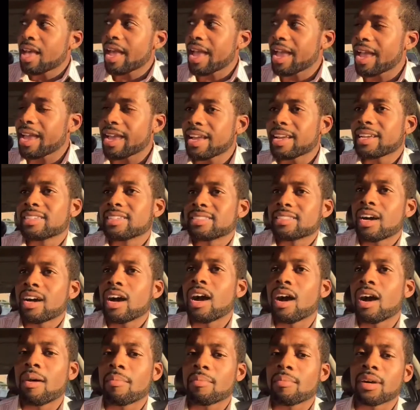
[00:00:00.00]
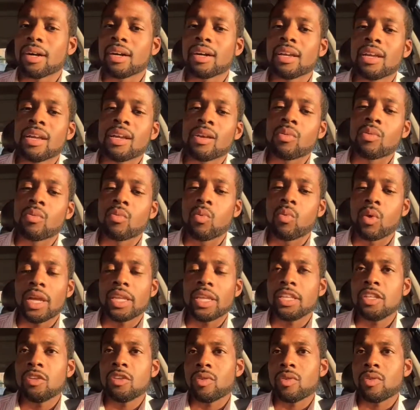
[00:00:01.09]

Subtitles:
And when